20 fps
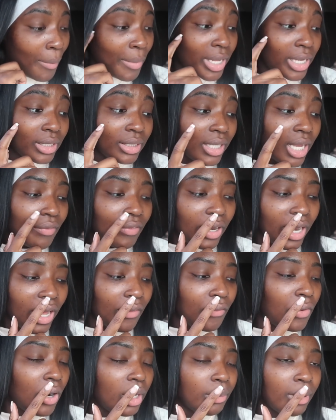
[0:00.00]
I mean, it's not even
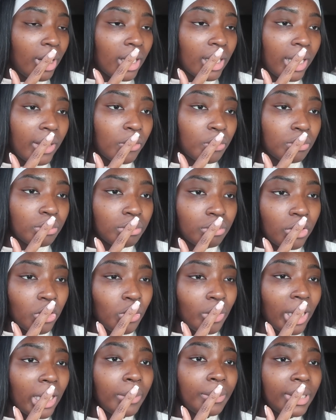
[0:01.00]
that far. I probably like, it
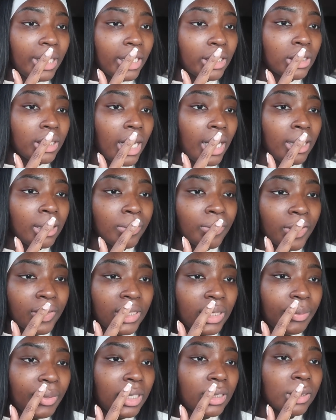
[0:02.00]
will probably be like 10,
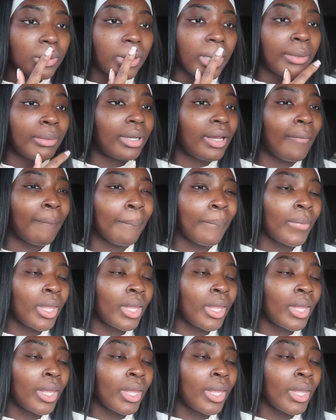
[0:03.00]
15 minutes away, but